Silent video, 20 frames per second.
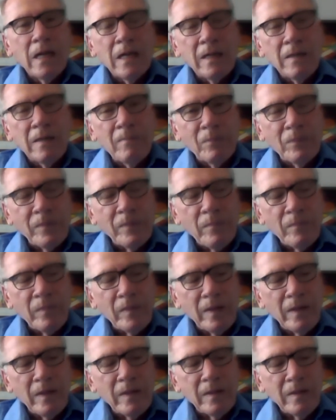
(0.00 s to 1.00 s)
Um,
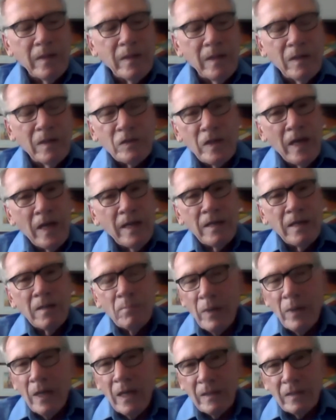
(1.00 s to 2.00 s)
is that
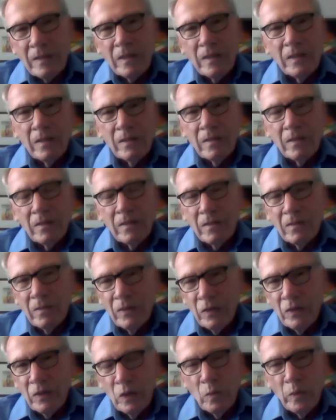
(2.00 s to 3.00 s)
impacting
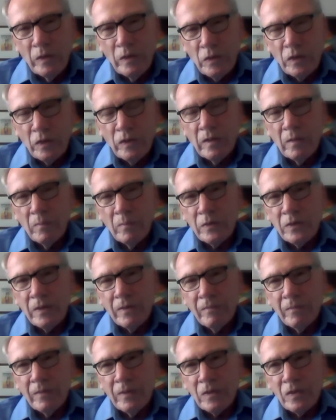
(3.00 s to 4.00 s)
you in terms
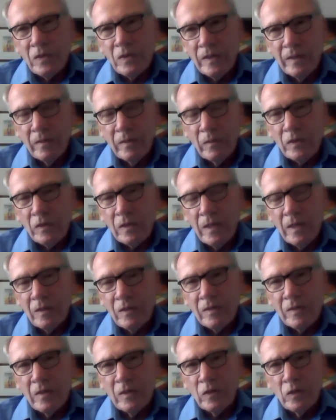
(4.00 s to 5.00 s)
of the skill
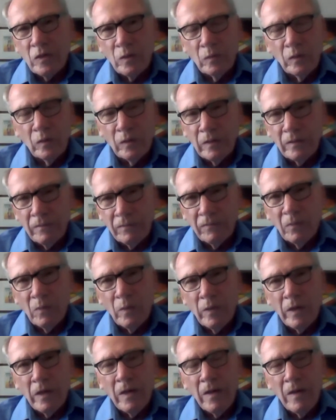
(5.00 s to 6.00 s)
sets that you look
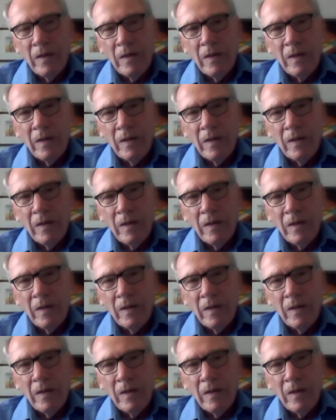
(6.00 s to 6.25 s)
for